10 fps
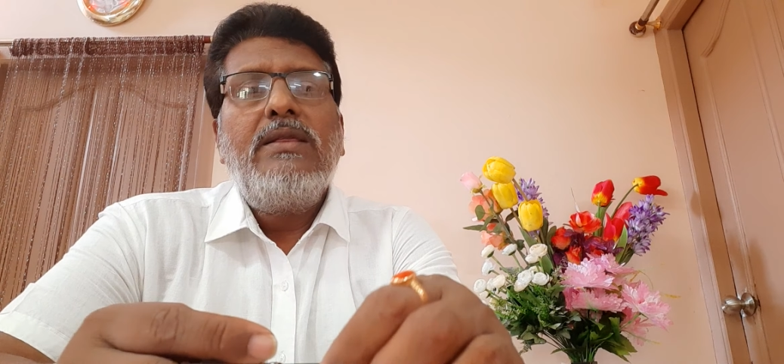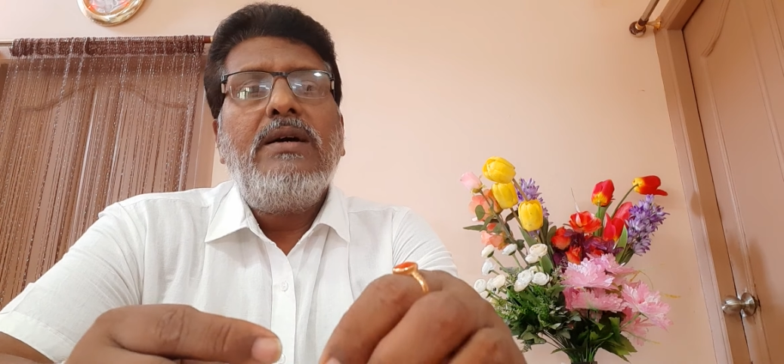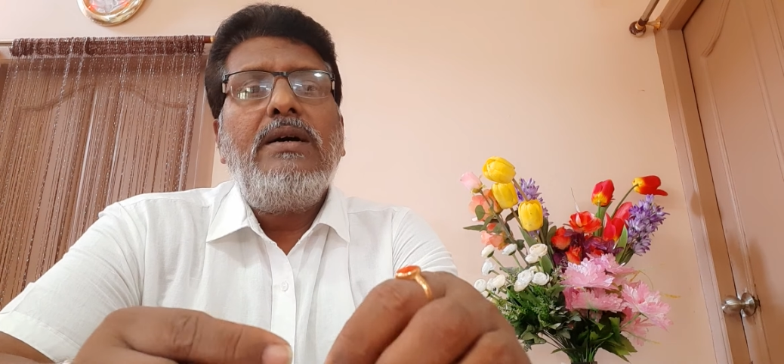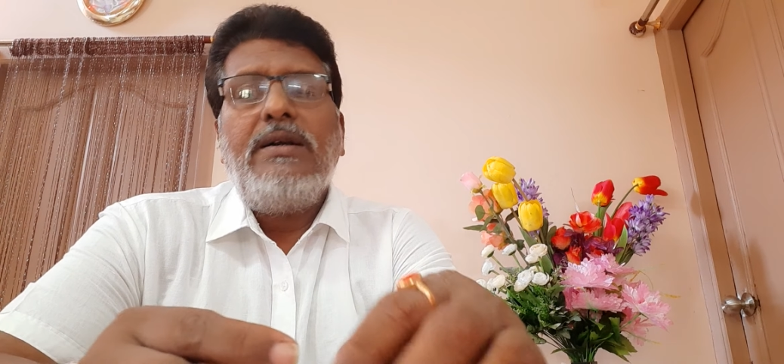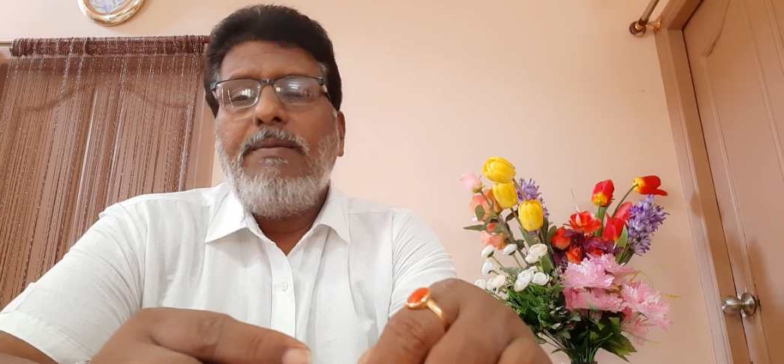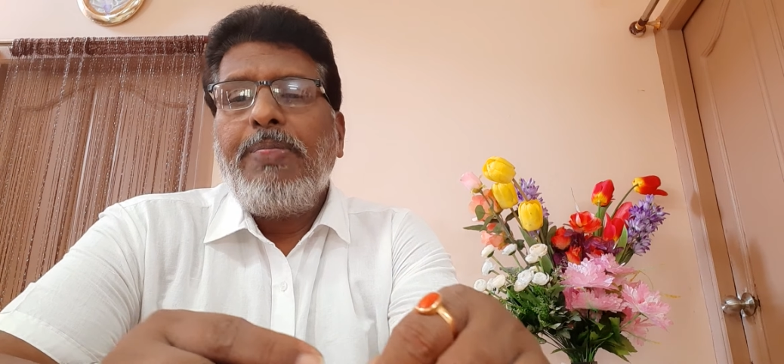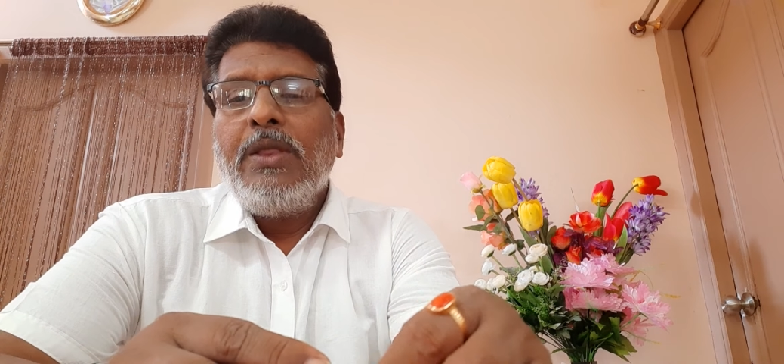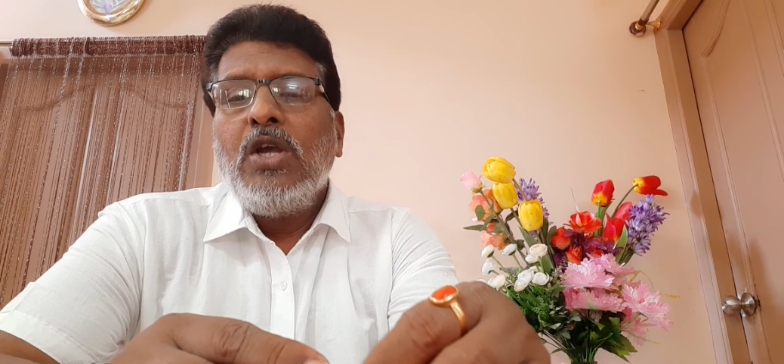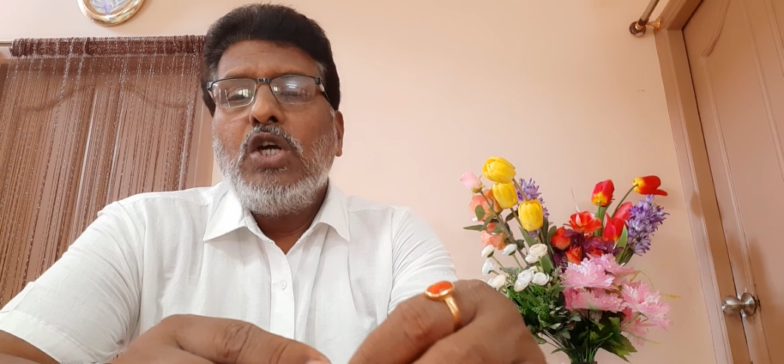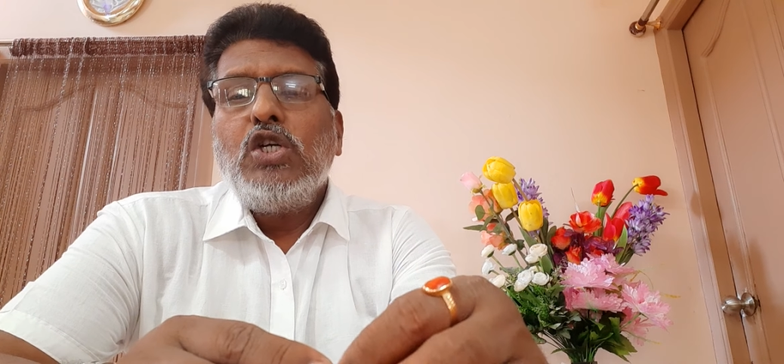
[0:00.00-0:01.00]
Third,
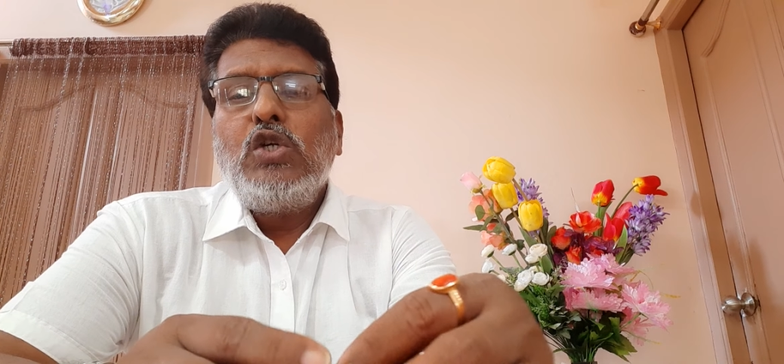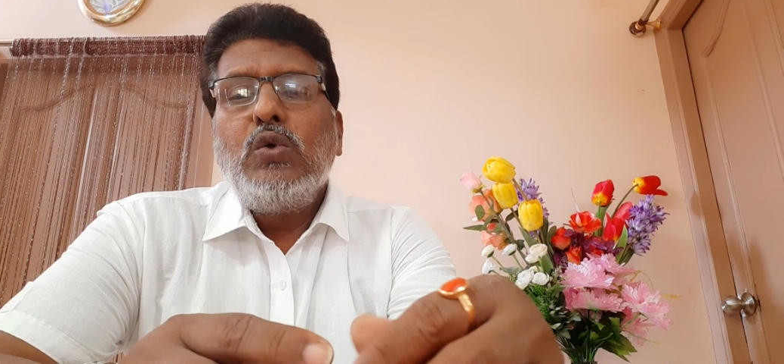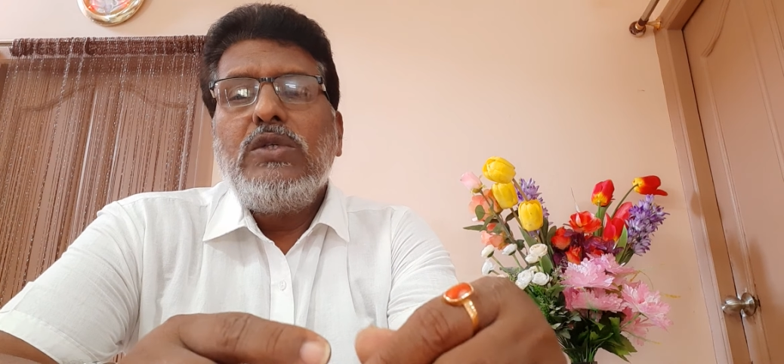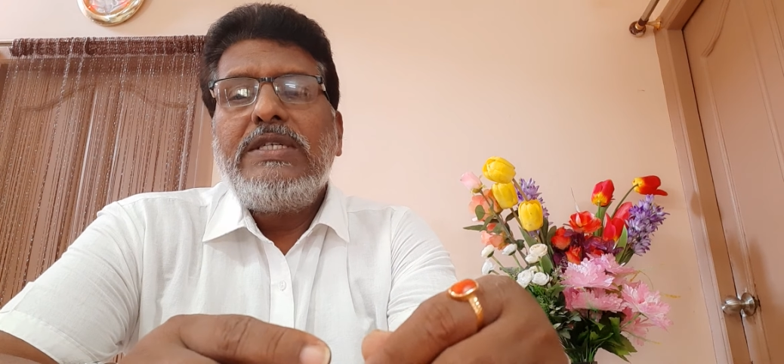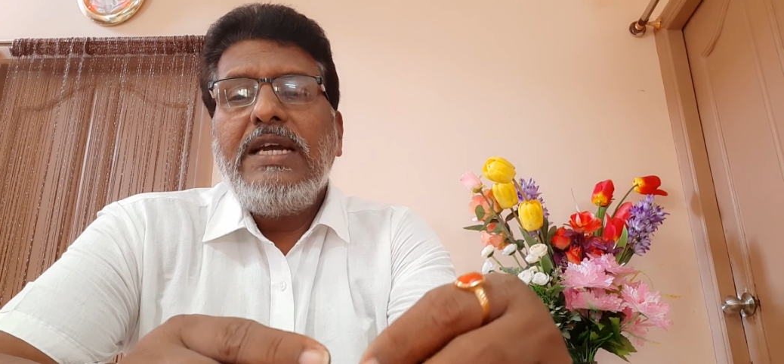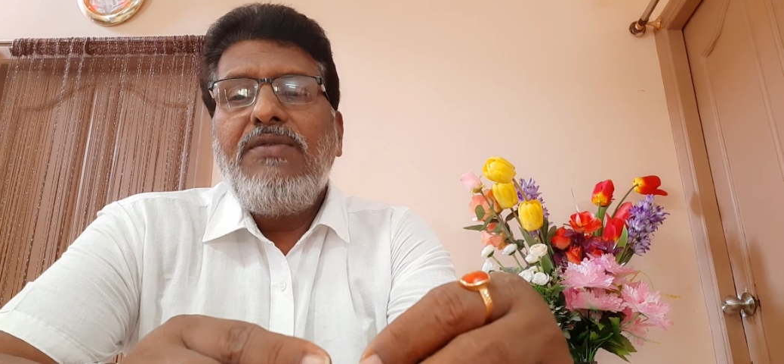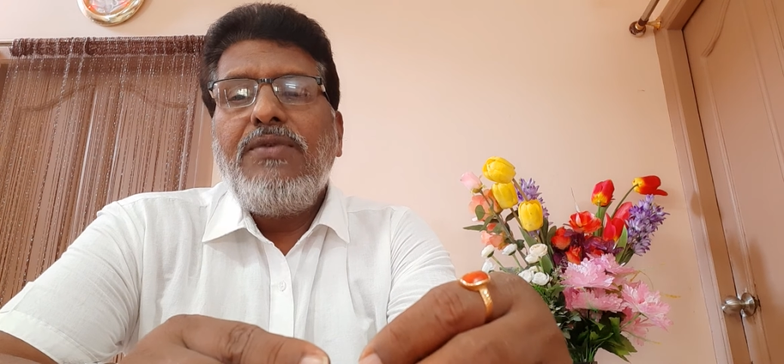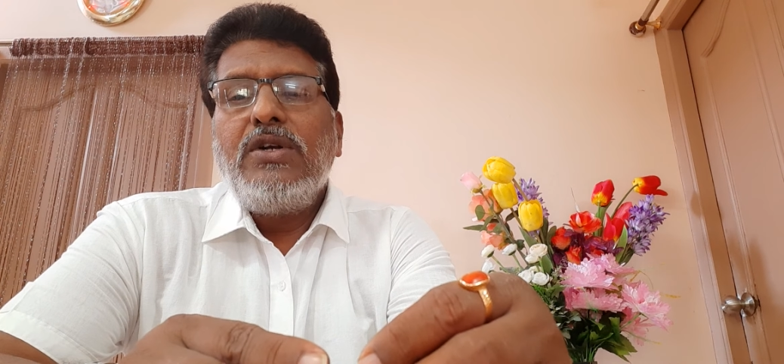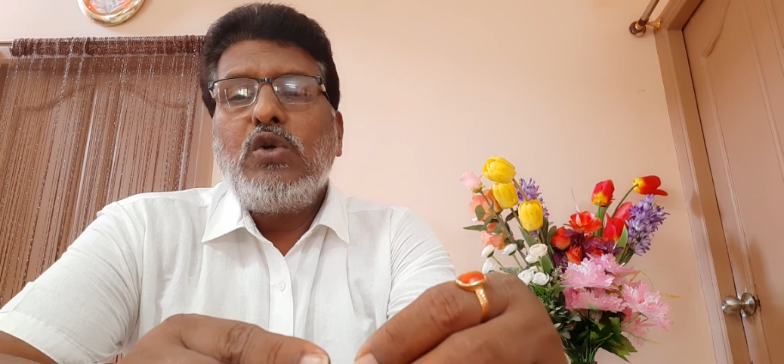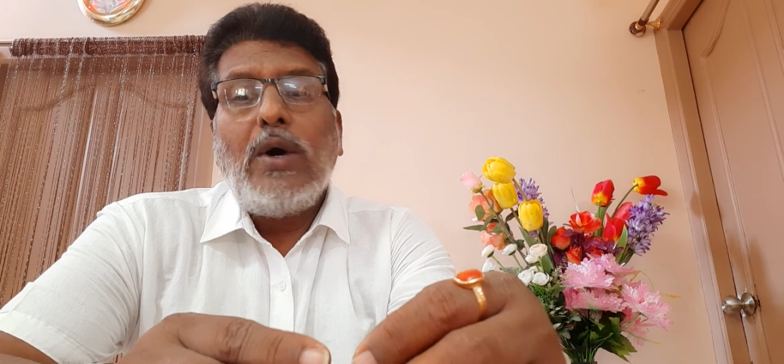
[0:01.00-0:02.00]

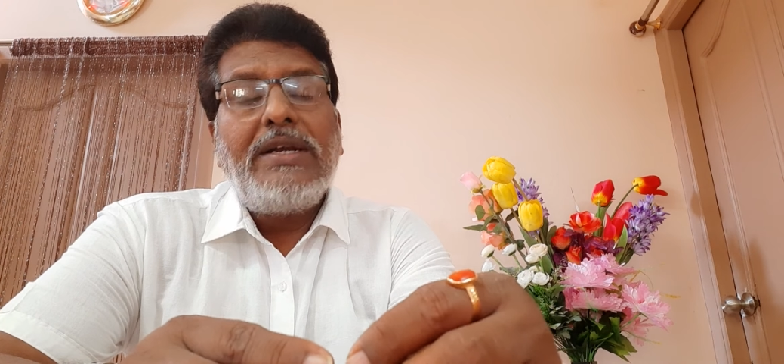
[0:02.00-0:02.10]
to